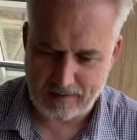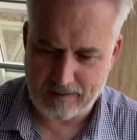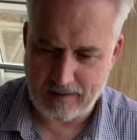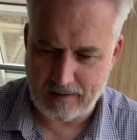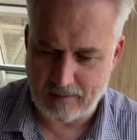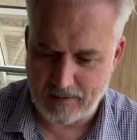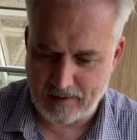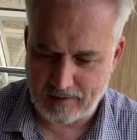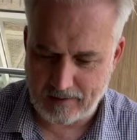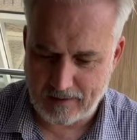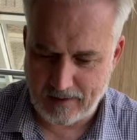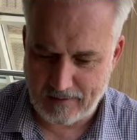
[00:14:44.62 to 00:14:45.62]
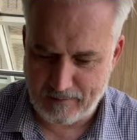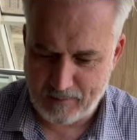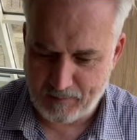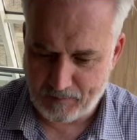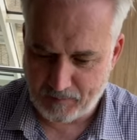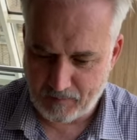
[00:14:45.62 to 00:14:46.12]
Take a bit of the
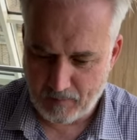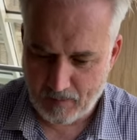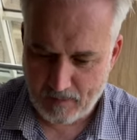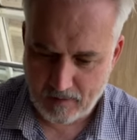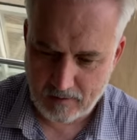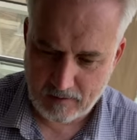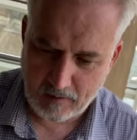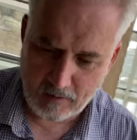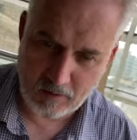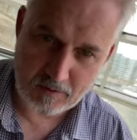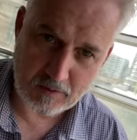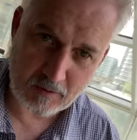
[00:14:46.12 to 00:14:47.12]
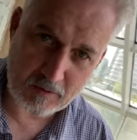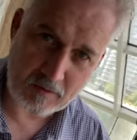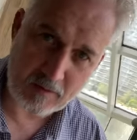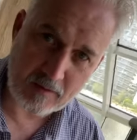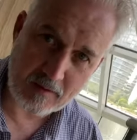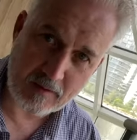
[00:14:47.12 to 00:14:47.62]
hot sauce
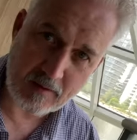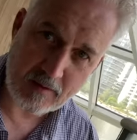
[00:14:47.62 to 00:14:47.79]
with the